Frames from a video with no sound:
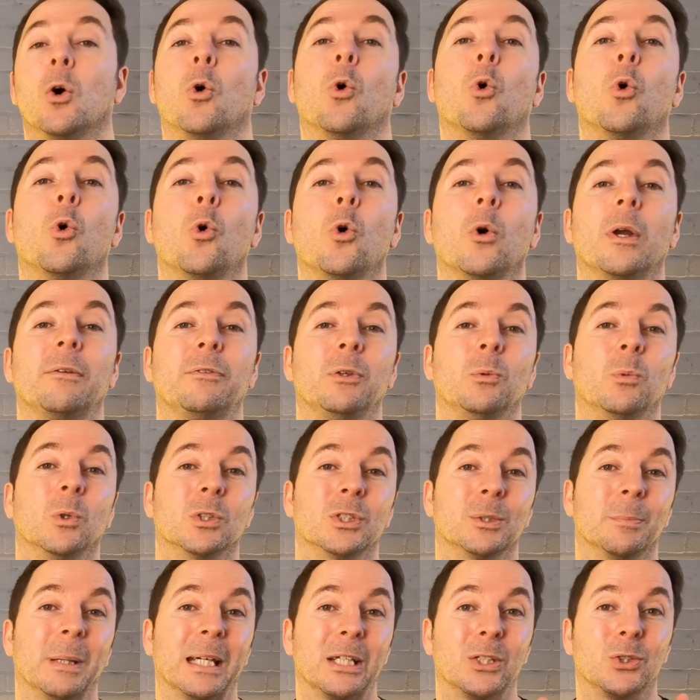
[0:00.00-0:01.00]
Or if you
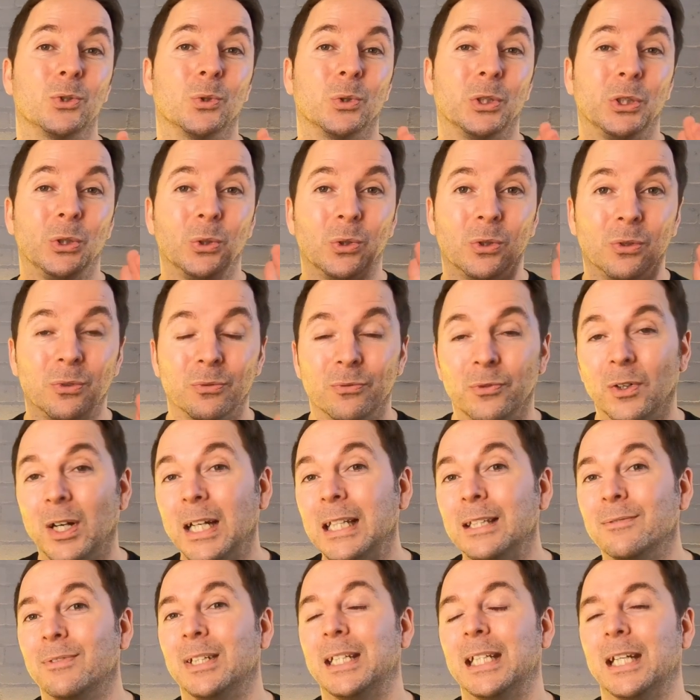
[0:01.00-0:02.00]
want to make sure that you can
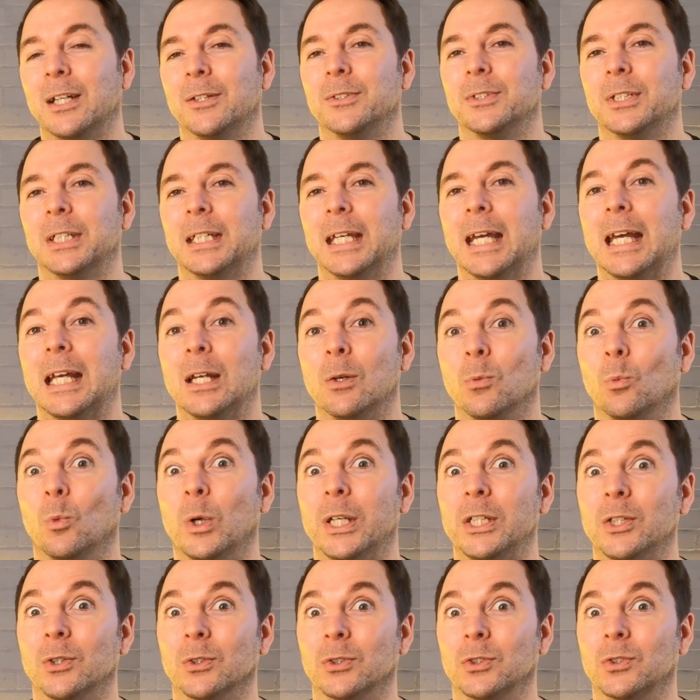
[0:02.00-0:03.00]
find the videos again
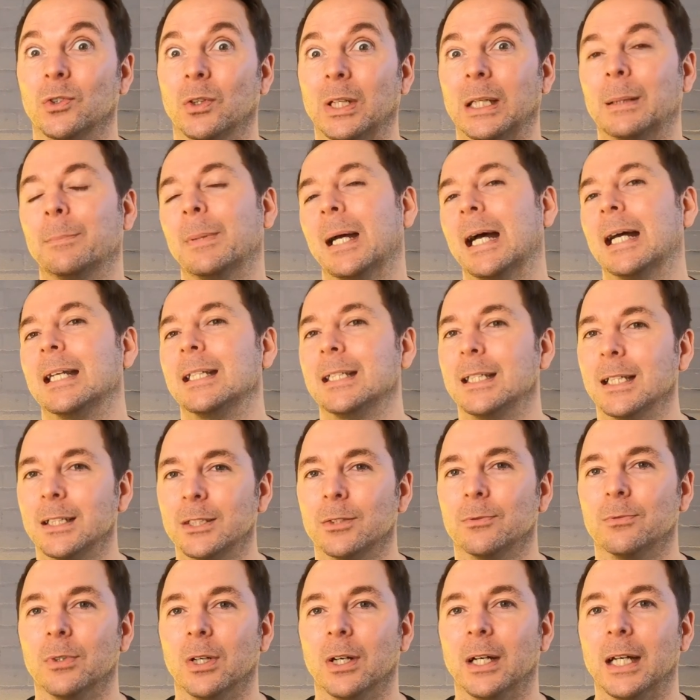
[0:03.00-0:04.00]
when your Sonic Pad
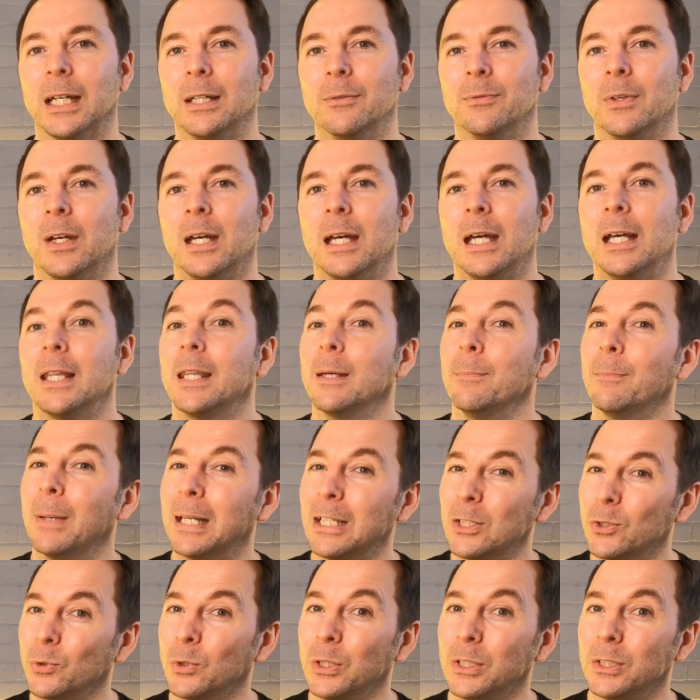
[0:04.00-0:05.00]
does arrive, then
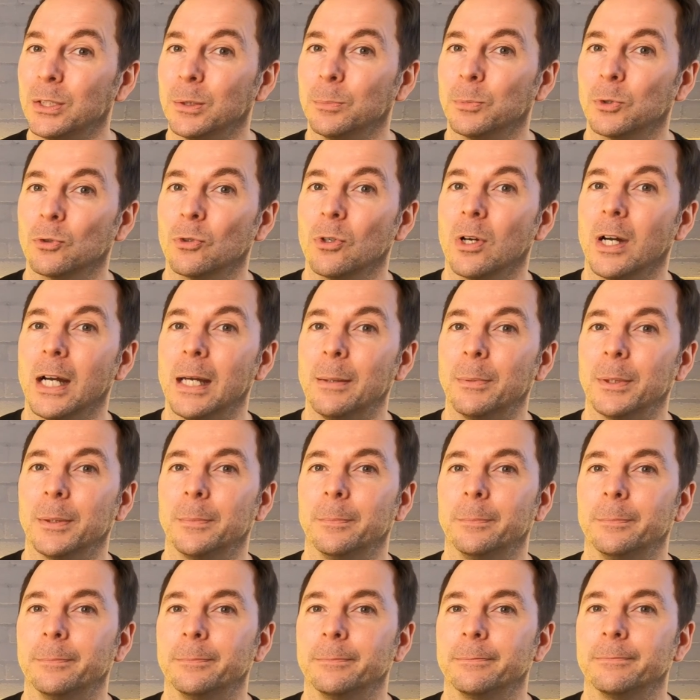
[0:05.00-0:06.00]
make sure you subscribe.
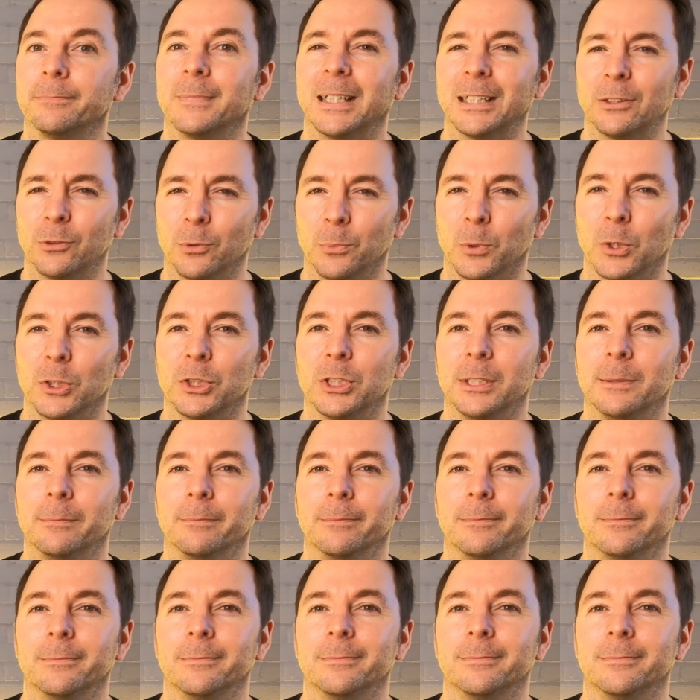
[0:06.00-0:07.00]
Thanks for watching.